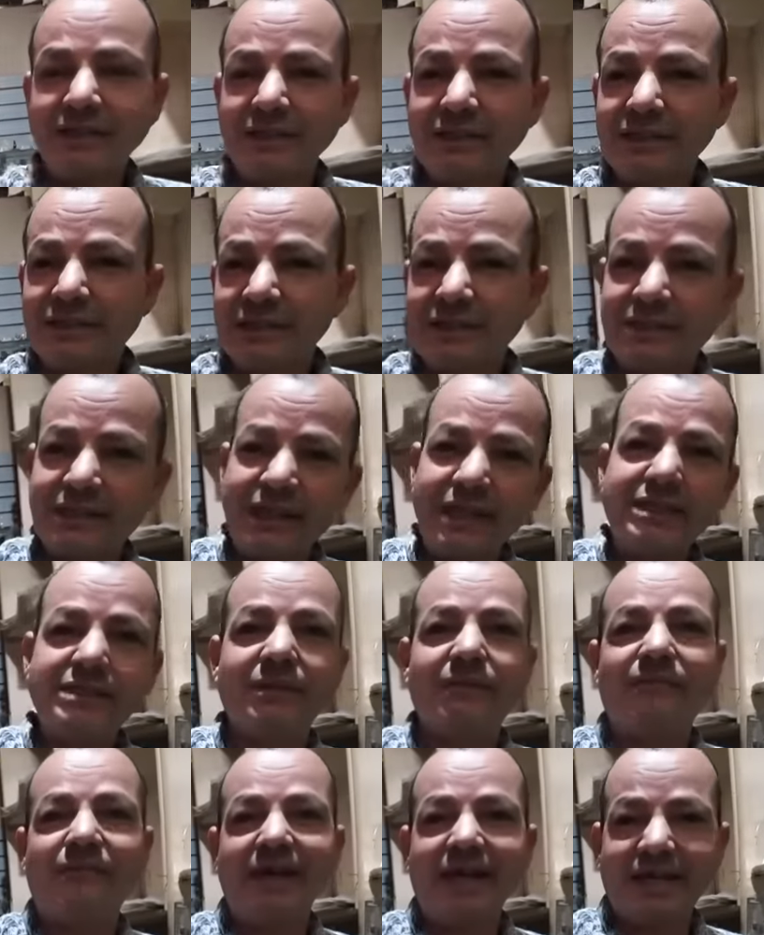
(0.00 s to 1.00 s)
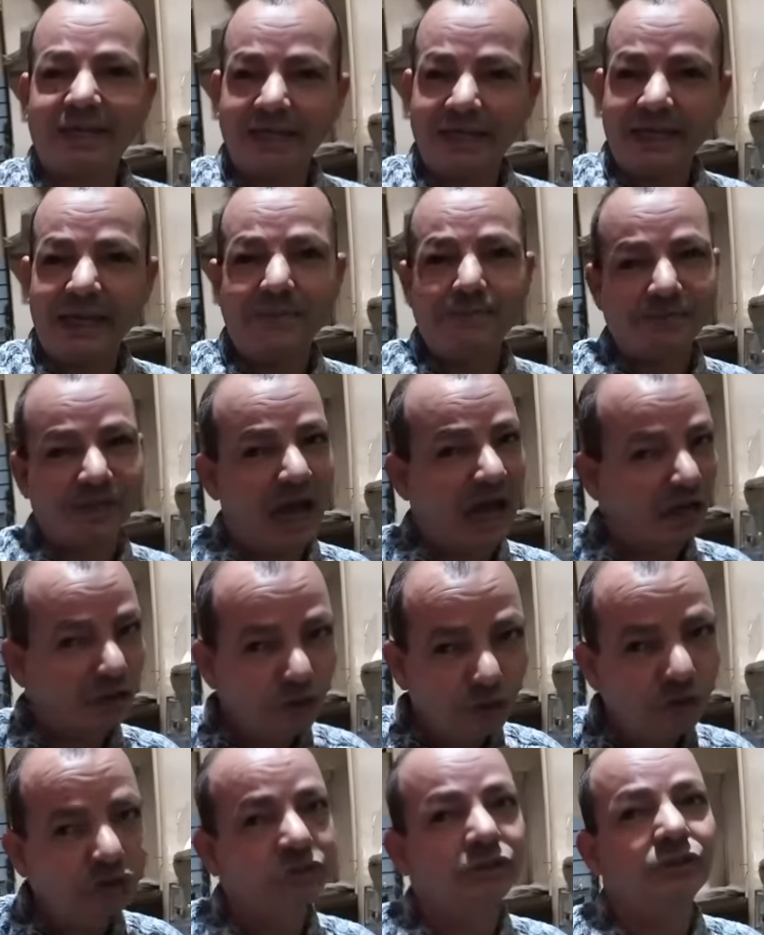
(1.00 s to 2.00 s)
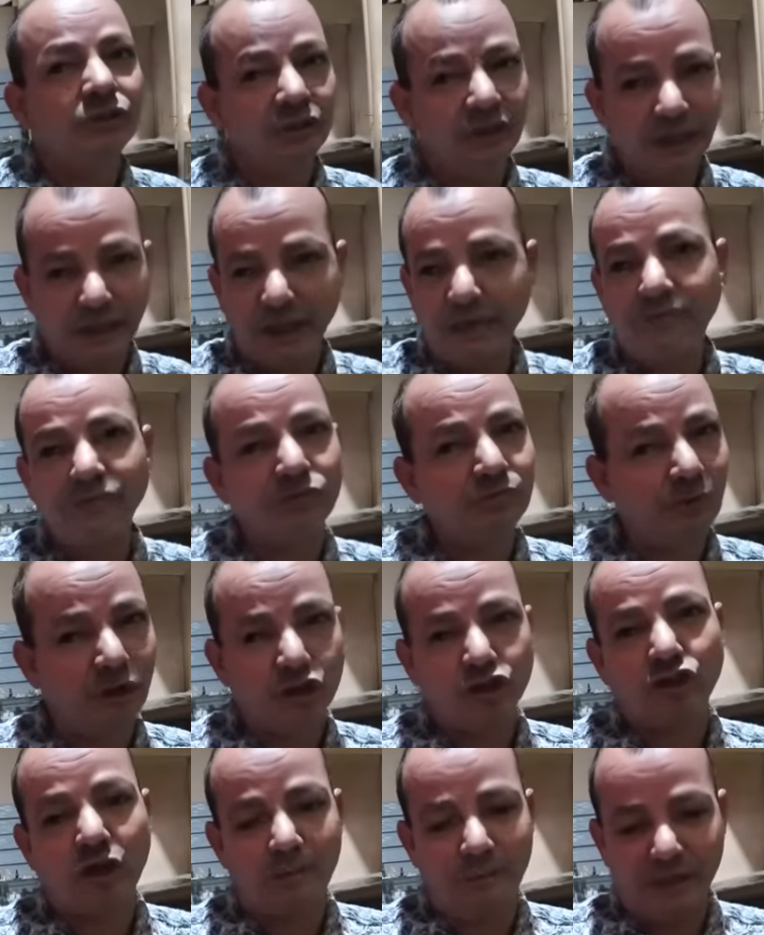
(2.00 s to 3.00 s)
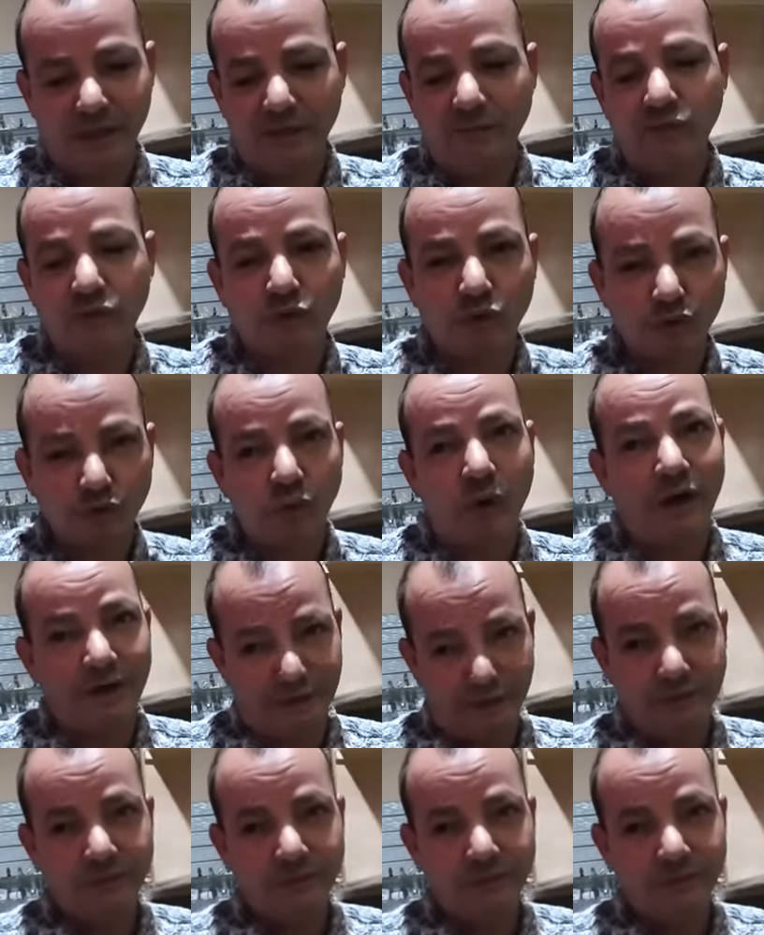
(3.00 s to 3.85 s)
Other in the street, the fake gifts. I don't give it my shop. I give you a good one.